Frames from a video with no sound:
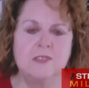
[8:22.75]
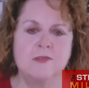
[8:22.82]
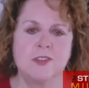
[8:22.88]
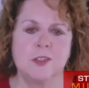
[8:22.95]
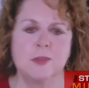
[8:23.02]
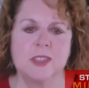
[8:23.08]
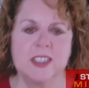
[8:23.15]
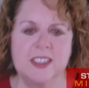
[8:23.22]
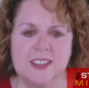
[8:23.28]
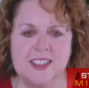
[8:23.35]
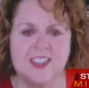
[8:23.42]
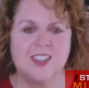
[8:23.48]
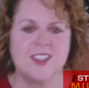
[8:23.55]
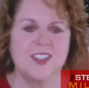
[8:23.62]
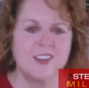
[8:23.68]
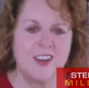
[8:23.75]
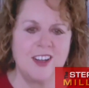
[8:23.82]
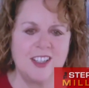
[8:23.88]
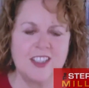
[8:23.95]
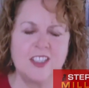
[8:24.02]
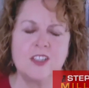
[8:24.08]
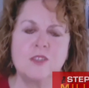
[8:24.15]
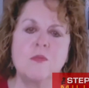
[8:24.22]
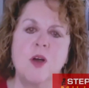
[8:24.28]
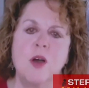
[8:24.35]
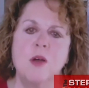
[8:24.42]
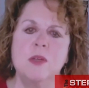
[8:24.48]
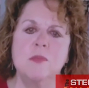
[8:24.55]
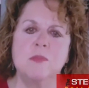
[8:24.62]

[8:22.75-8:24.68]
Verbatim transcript: verbally list it all at this moment.